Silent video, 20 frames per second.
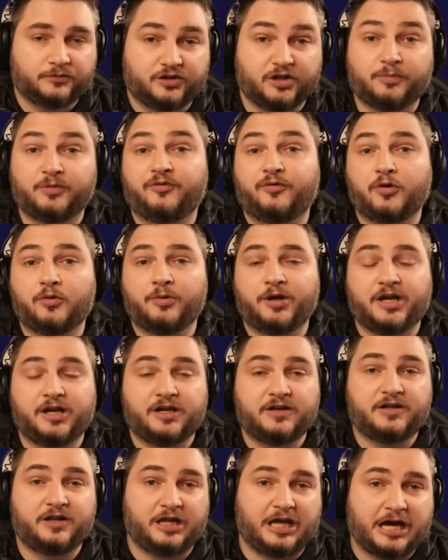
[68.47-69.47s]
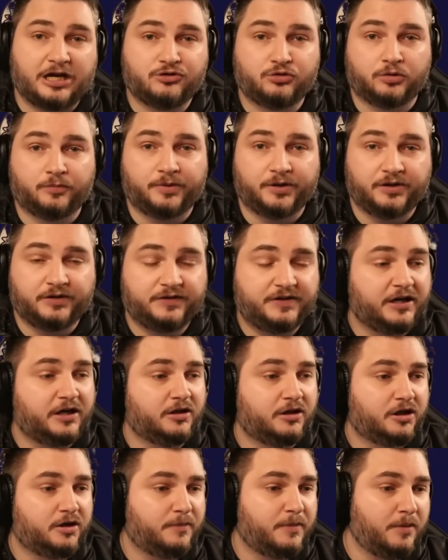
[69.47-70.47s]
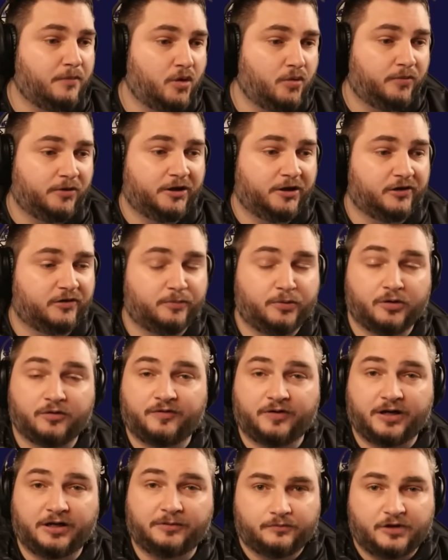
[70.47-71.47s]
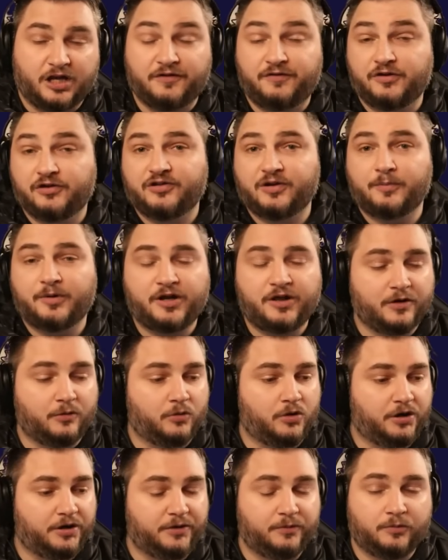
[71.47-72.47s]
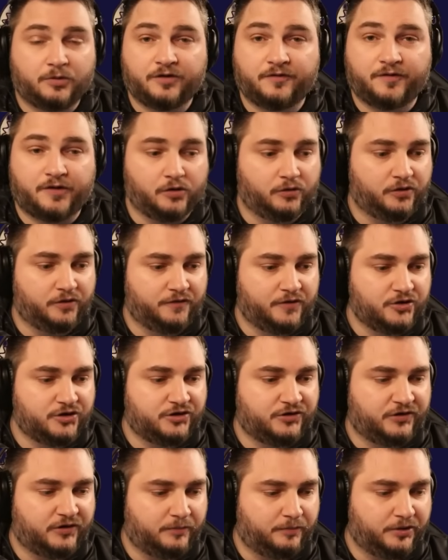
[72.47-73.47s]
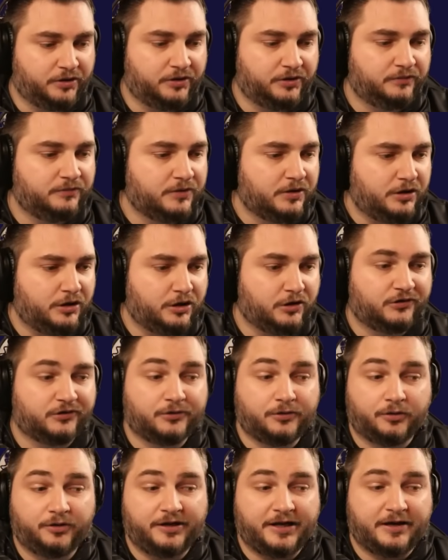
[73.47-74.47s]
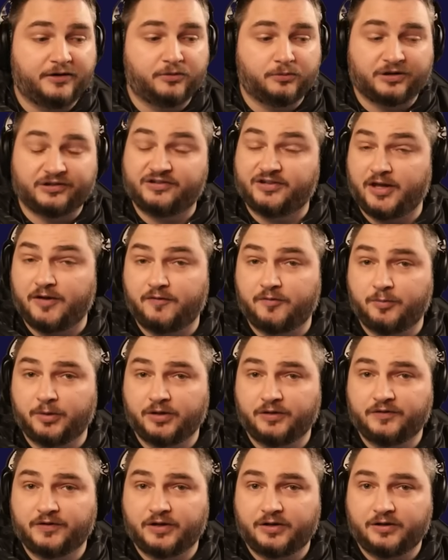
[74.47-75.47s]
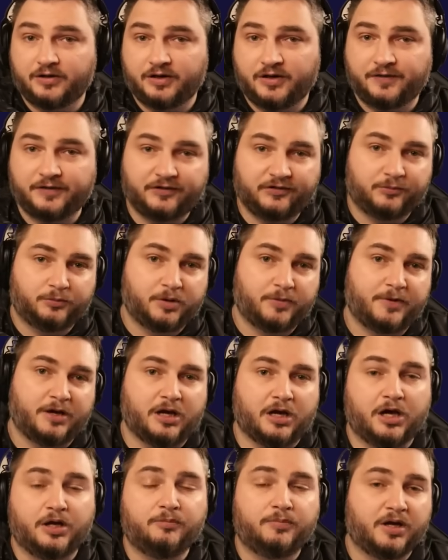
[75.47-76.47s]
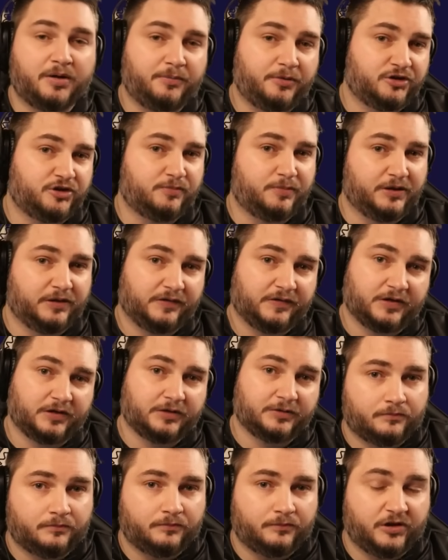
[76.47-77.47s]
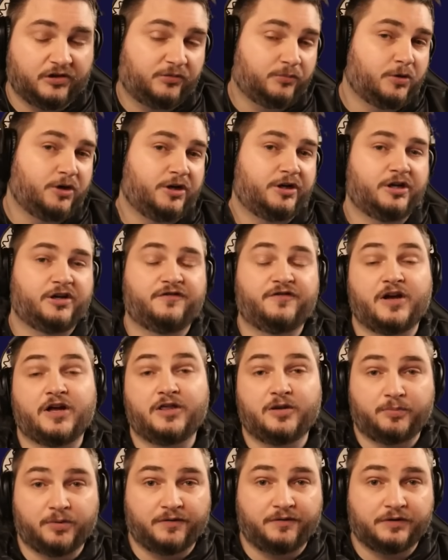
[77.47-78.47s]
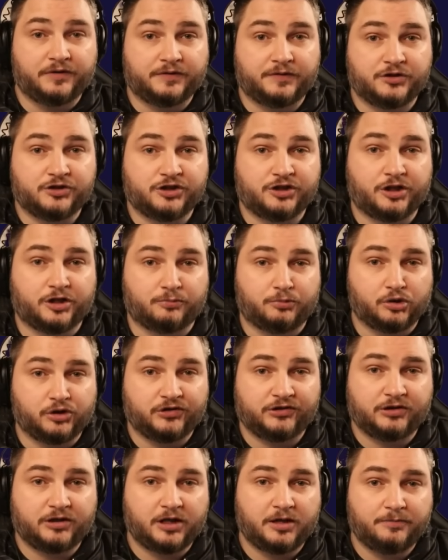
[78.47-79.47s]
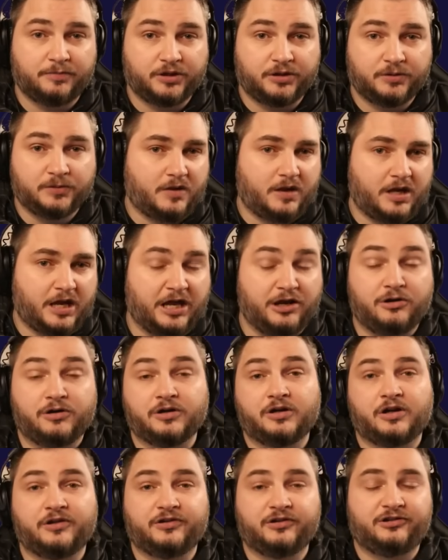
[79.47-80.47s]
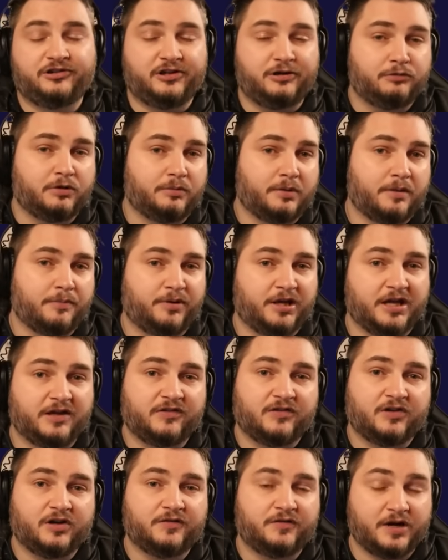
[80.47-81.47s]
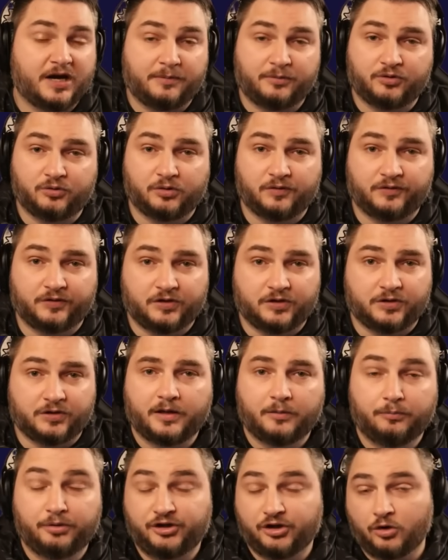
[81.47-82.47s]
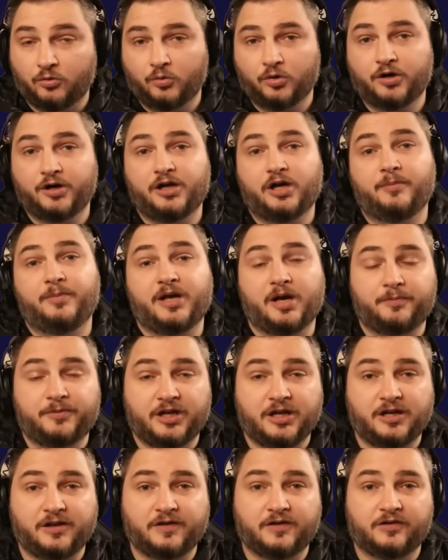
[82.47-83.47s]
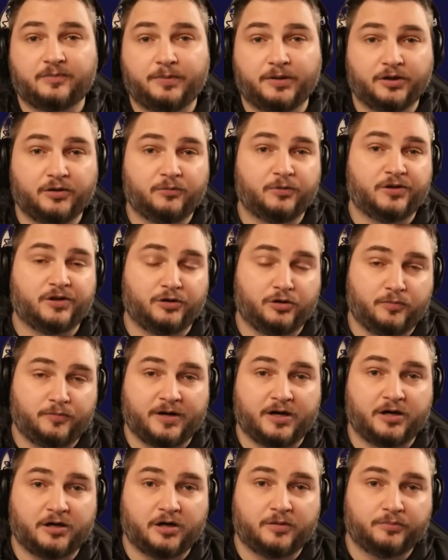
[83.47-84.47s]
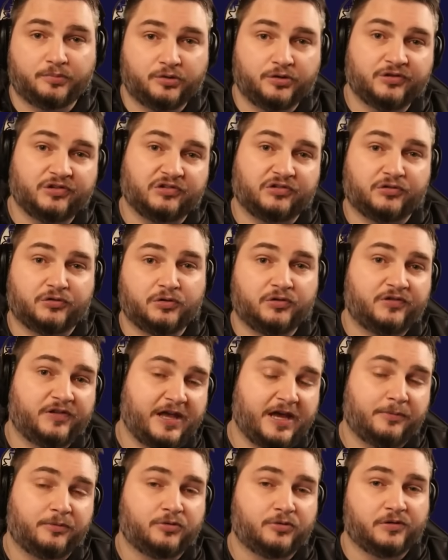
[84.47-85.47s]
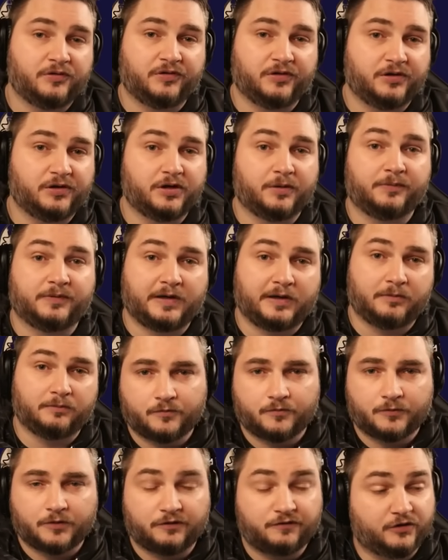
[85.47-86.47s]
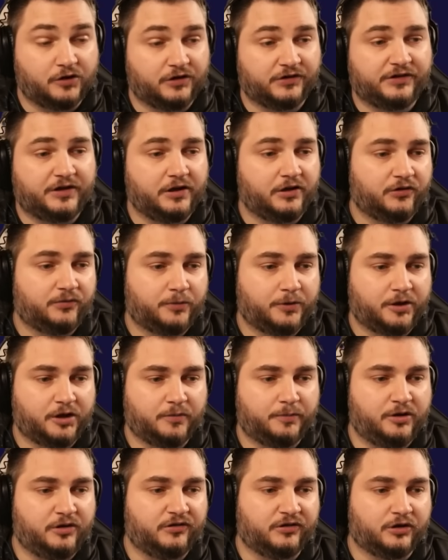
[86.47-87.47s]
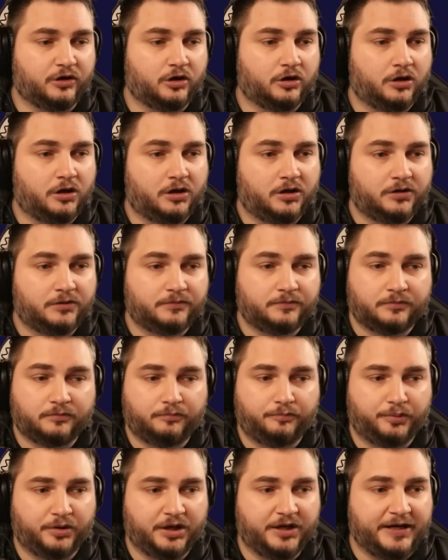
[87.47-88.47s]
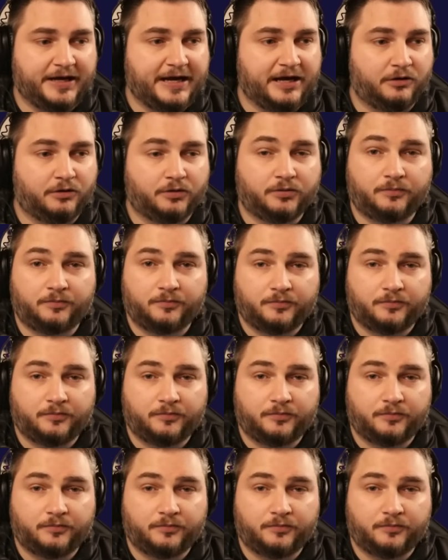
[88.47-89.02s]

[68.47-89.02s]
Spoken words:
before we get into the actual build, take a look at my Mobalytics profile. If you're somebody that wanted one of the older versions of the build, you can scroll down to where saved builds are, and this is where my unpublished builds are. This is where you're going to find the previous version of the Poison Claw build, and you can also see what my plans are for Abattoir of Zero. But don't worry, I'll be updating this build with the new Paragon boards as soon as the Abattoir of Zero comes out. For our skills, we're going to be using Claw, Blood Howl,